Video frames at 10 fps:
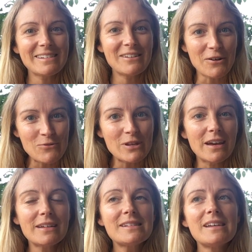go
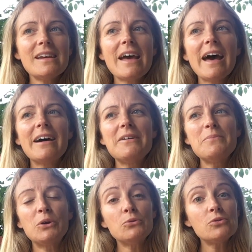yet.
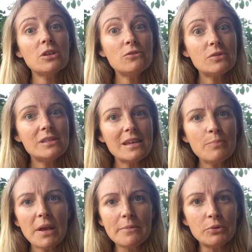And also you see
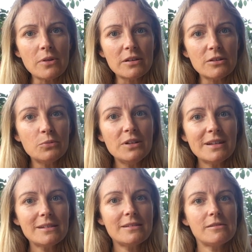people that you wouldn't
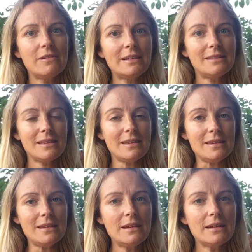necessarily
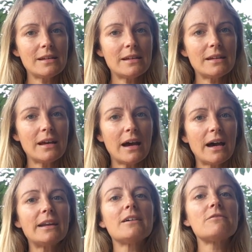see
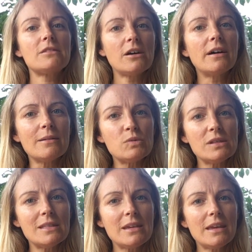at other times
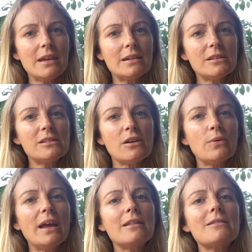in the year. So
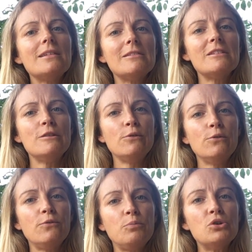anything that
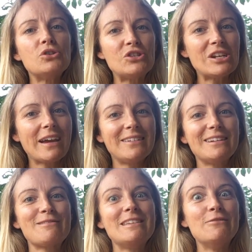you've pushed down,
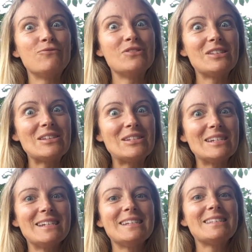anything you've
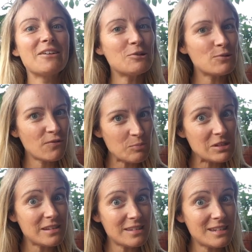resisted is going to have
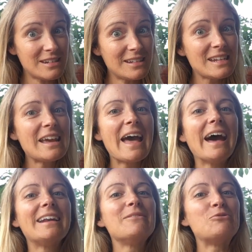persisted,
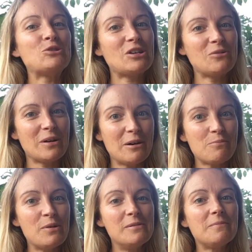and it will show
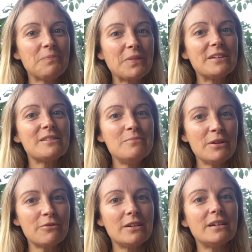up as a
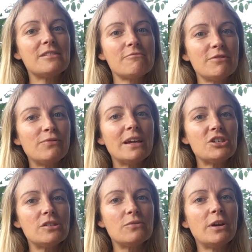mirror, as a
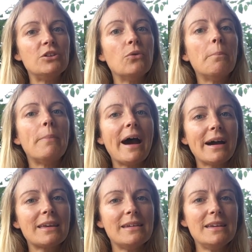reflection when you're
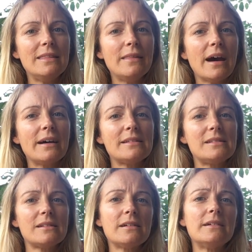back in
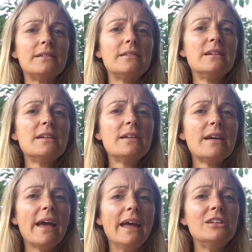that
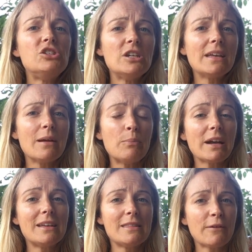energy again,
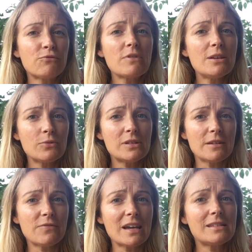back in that
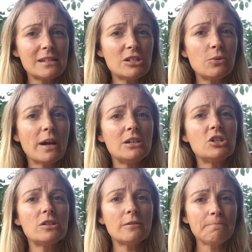frequency of that
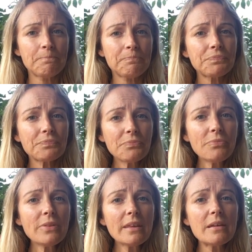situation,
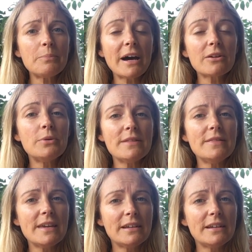back within the